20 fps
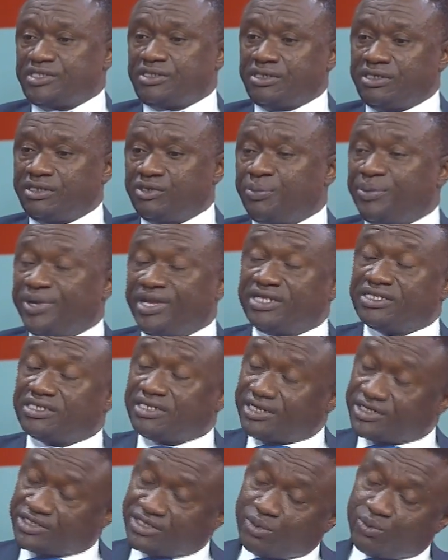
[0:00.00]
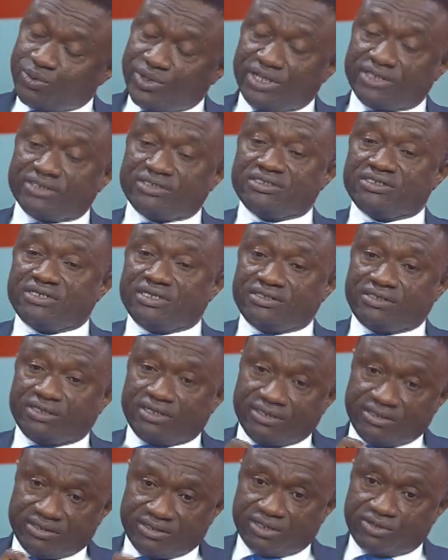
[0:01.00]
in the international world,
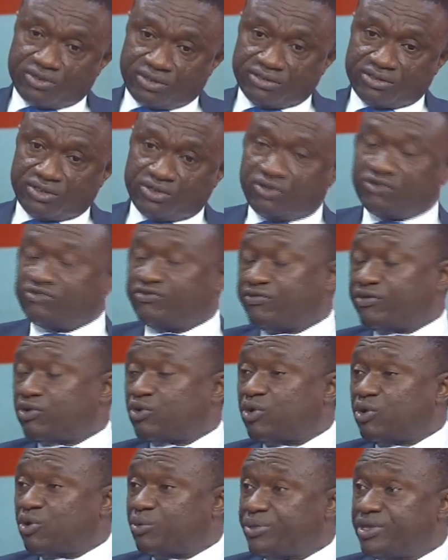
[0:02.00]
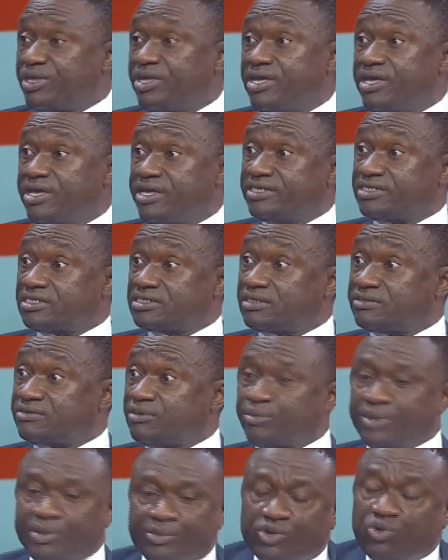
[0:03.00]
the growth of the economy is a
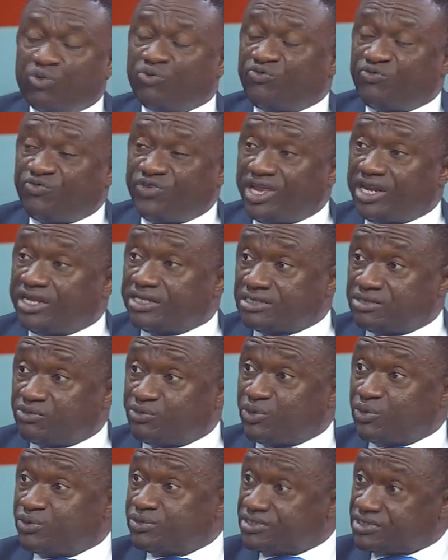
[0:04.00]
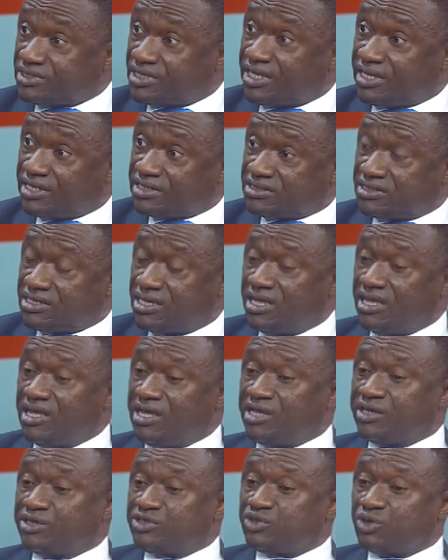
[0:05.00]
certain, but we don't feel it, we don't see it.
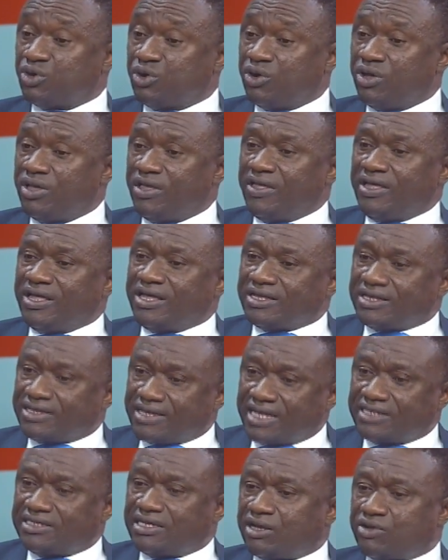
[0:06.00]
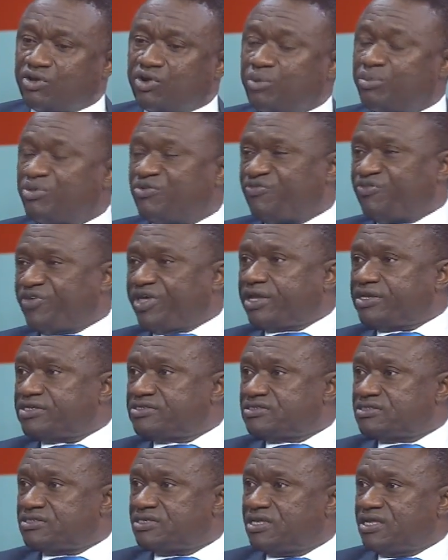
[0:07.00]
So get the economy
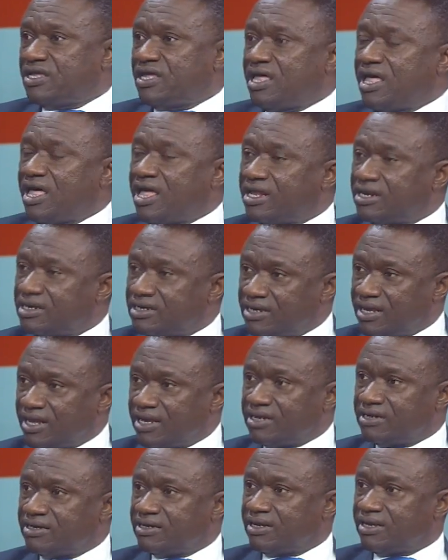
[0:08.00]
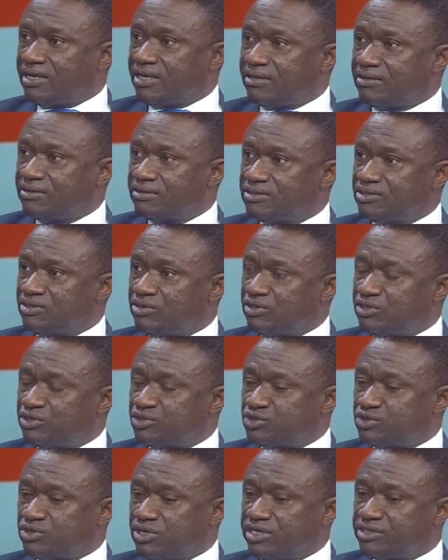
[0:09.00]
fixed, and the
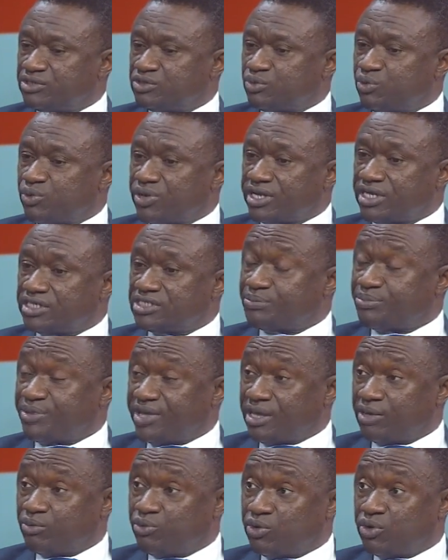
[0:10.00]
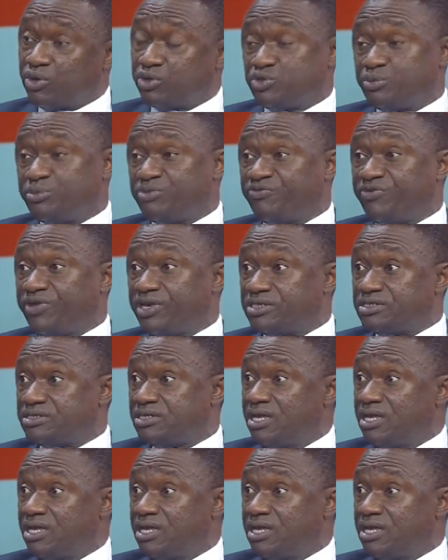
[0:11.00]
issues relating to workers' pay will also be fixed.